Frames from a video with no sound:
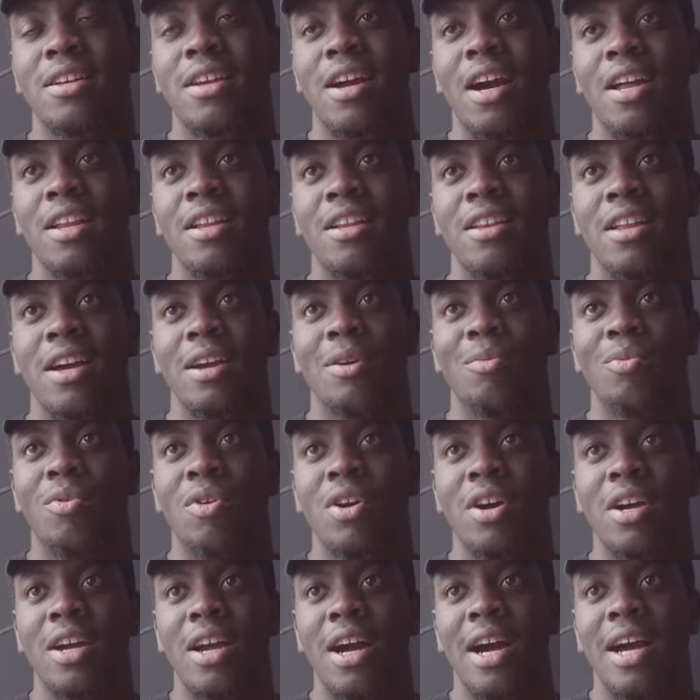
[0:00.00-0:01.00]
kind of like
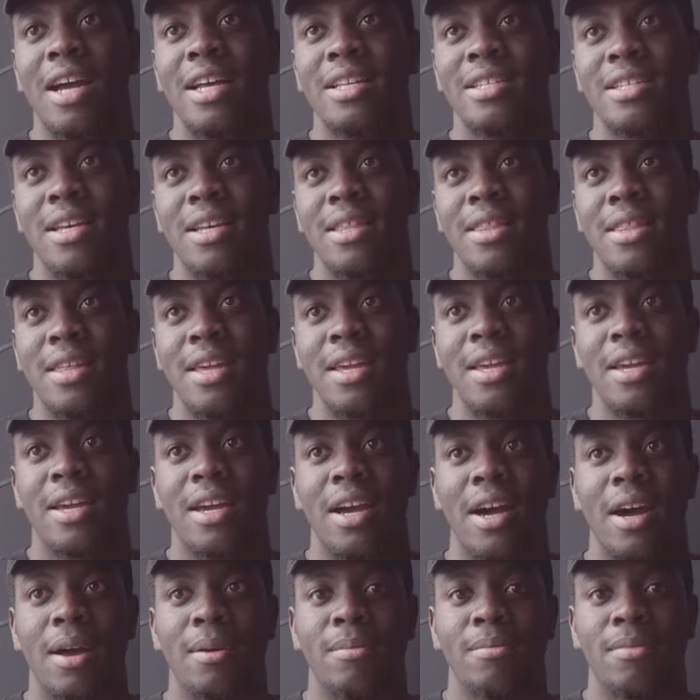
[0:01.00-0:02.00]
what guys I think
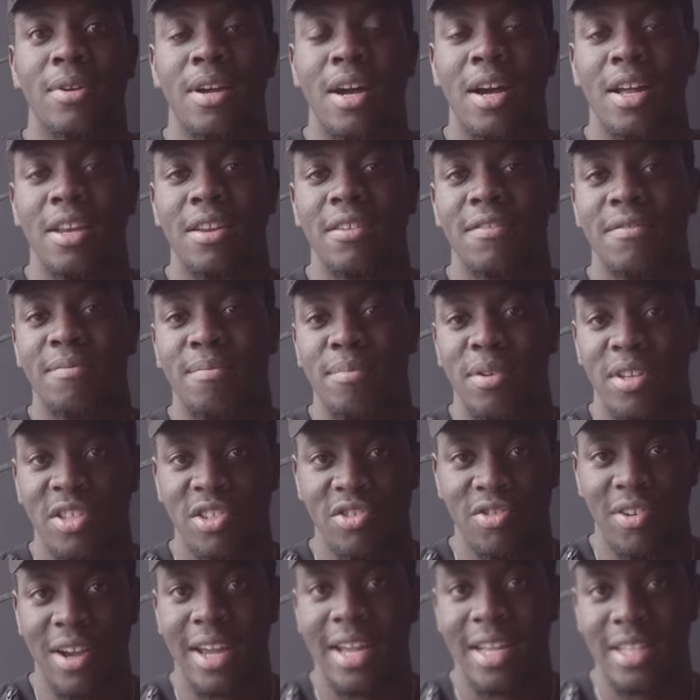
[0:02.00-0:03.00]
I'm kind of
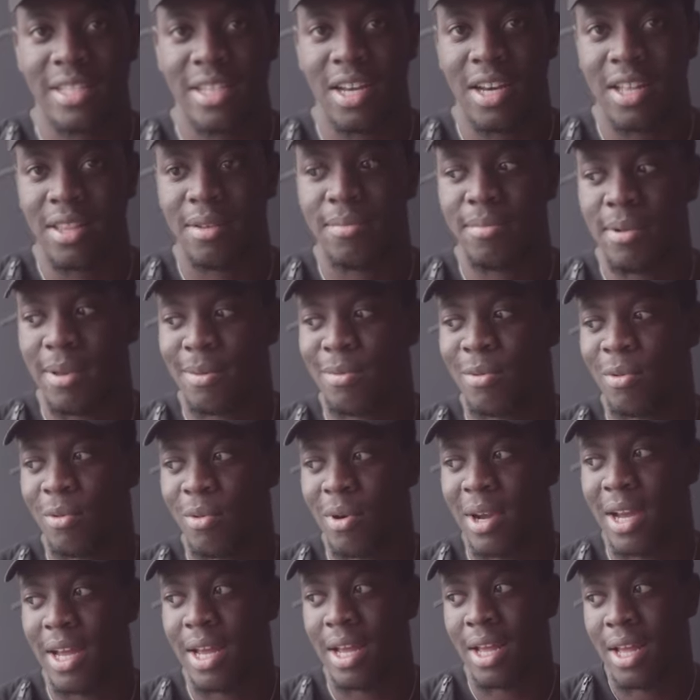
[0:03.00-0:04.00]
portraying to other people,
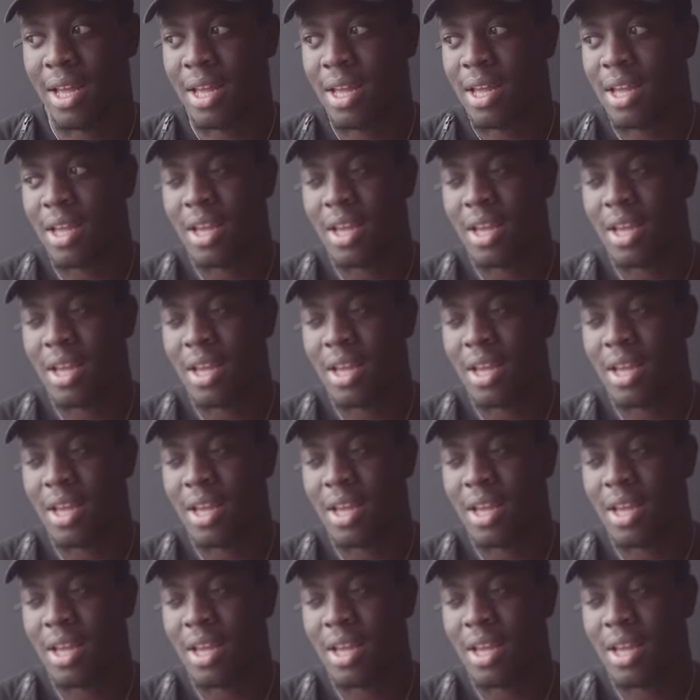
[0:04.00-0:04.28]
where